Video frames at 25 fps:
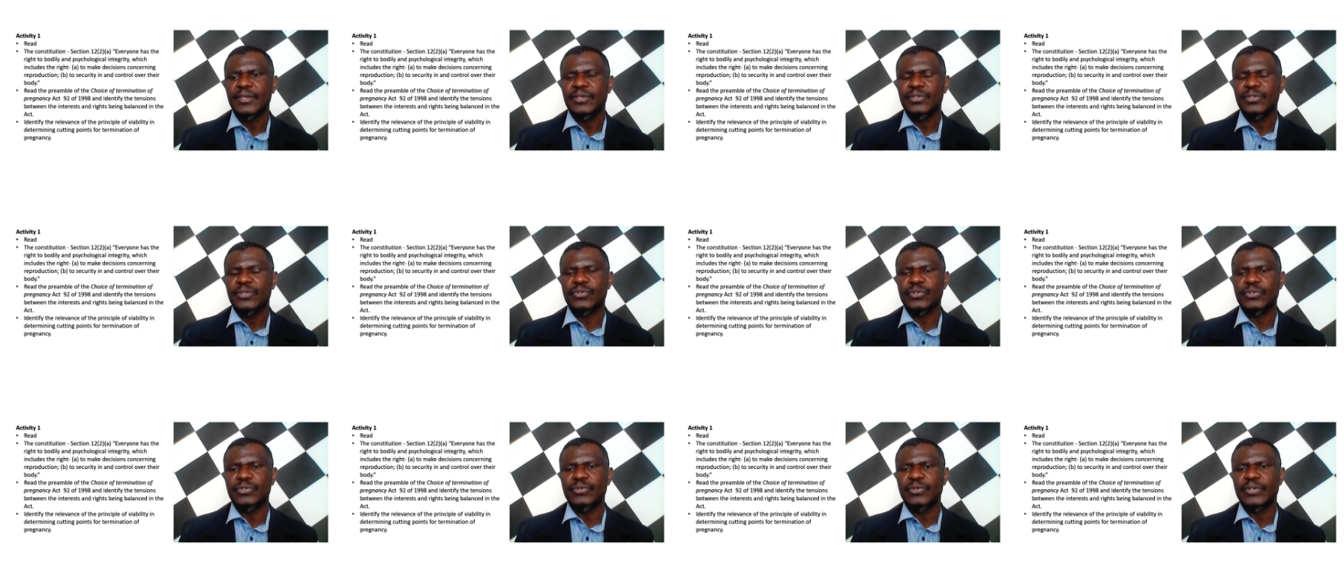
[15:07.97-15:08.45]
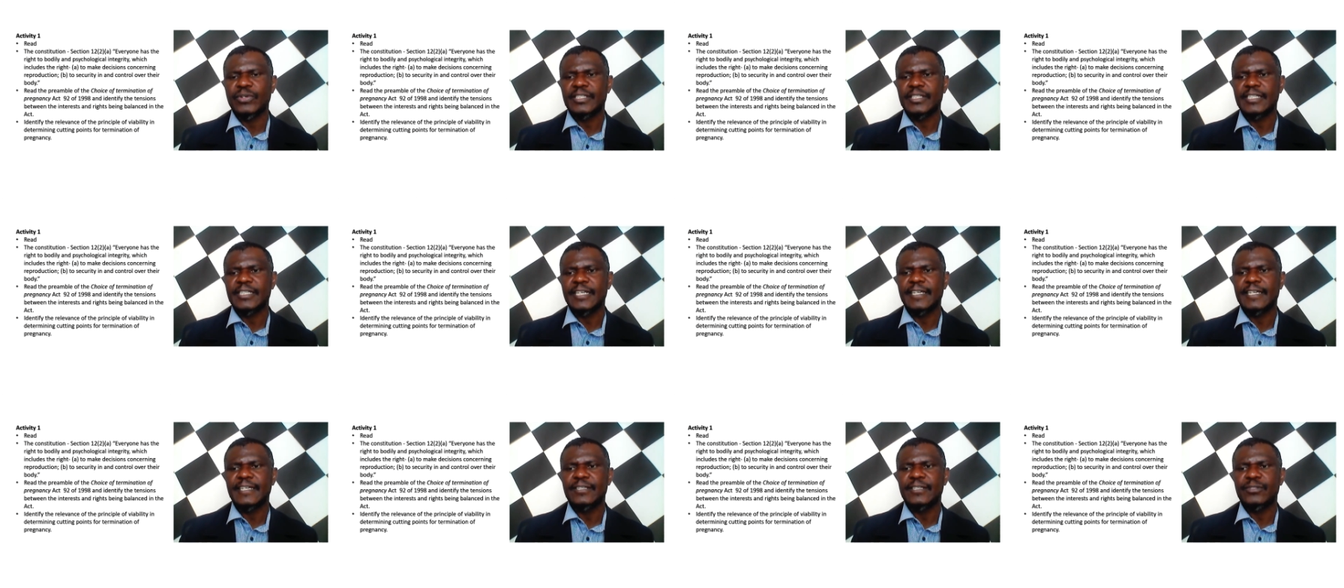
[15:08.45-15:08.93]
So you are
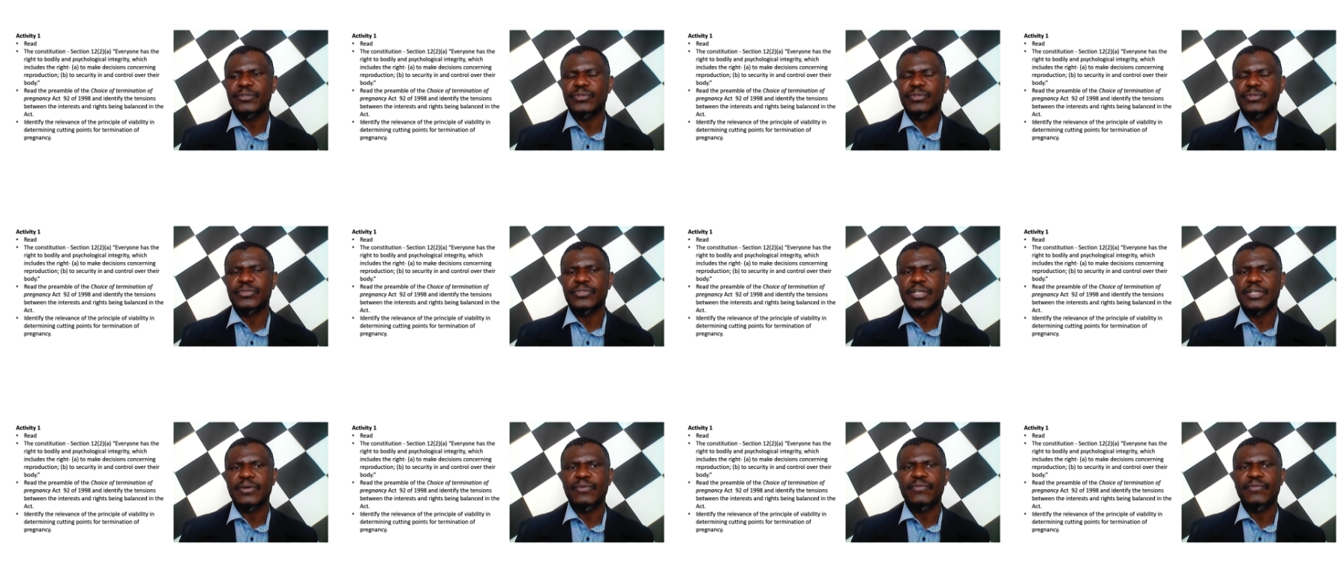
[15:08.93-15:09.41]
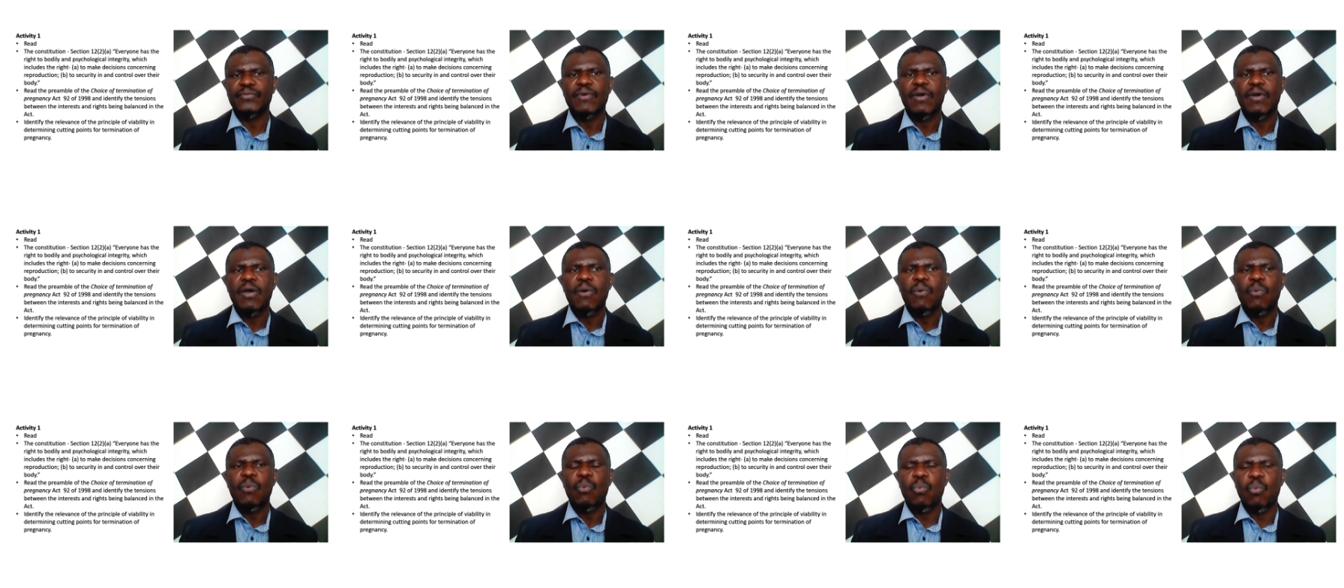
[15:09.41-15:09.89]
saying to yourself,
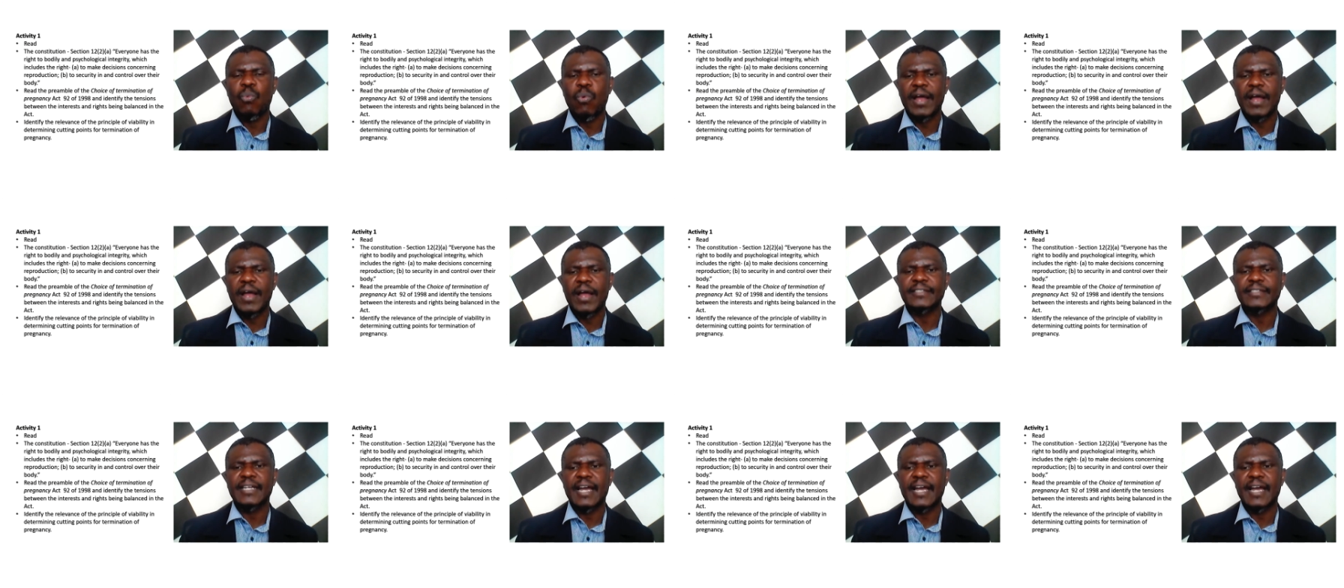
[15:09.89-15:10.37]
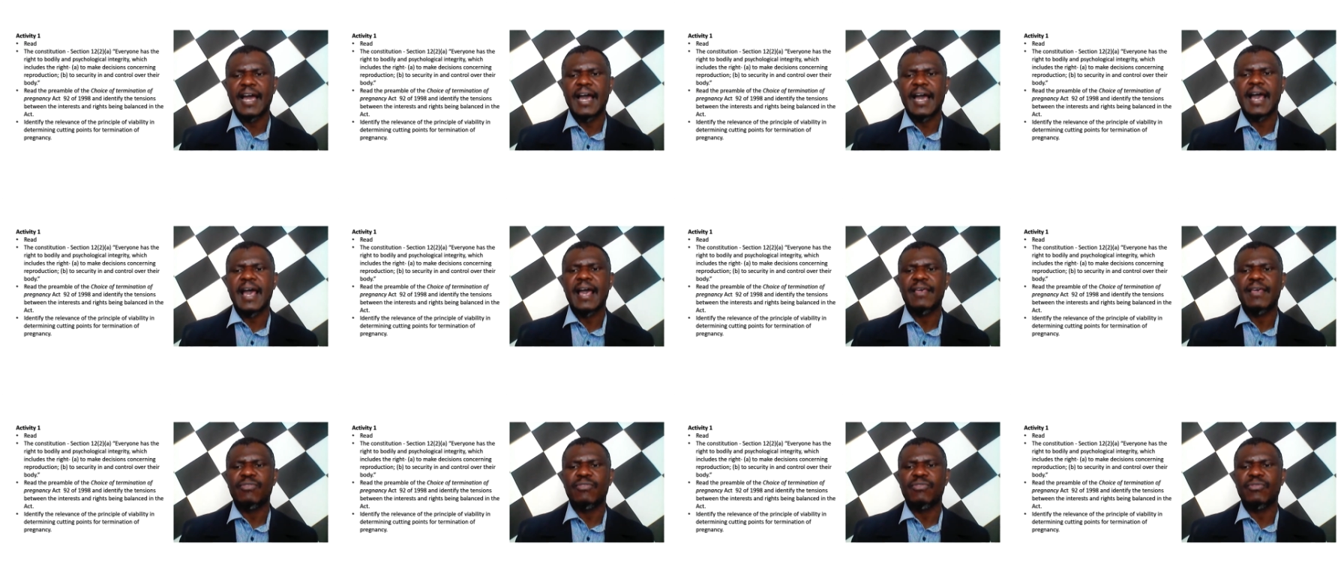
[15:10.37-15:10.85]
what
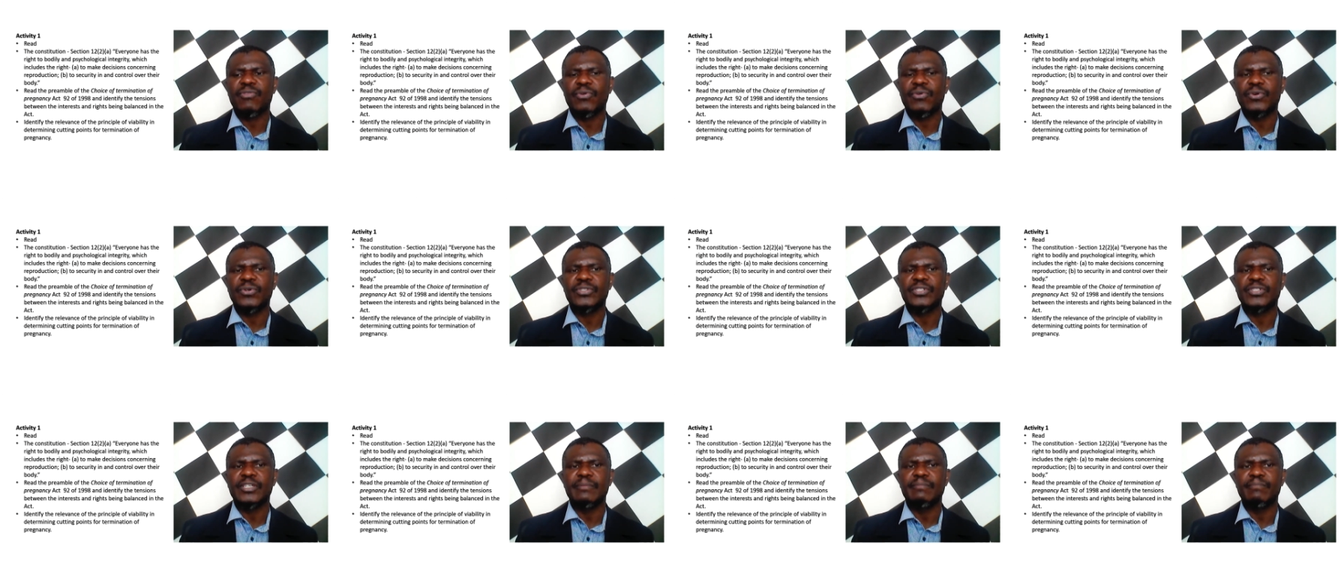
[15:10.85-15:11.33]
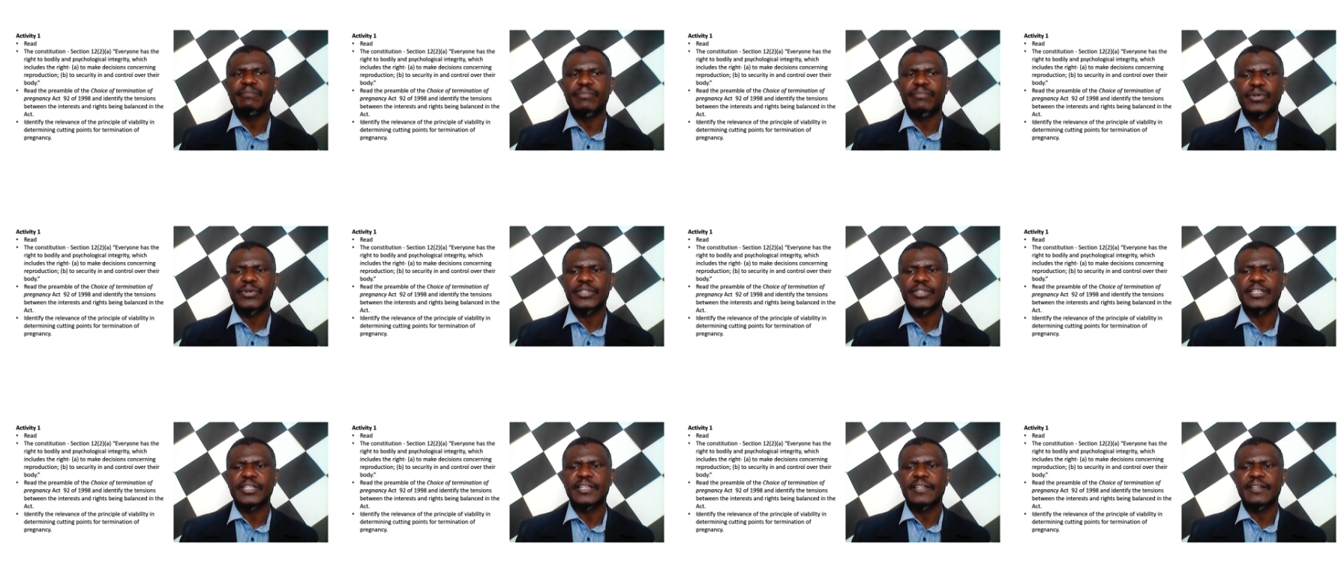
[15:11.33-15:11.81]
are those
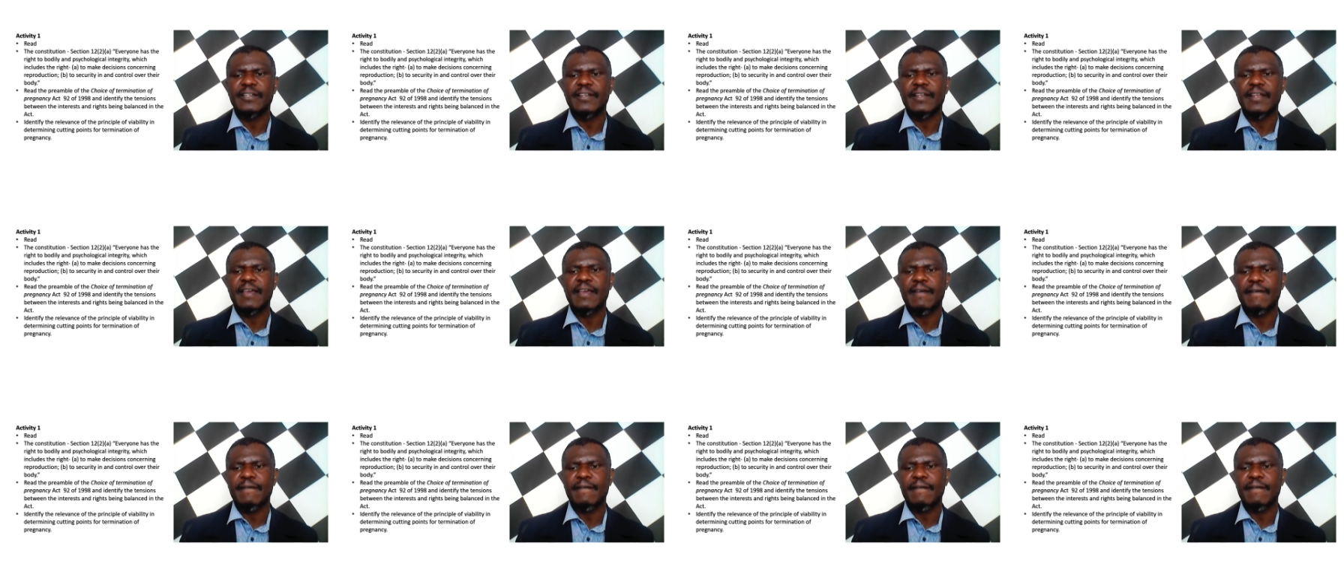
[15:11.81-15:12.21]
important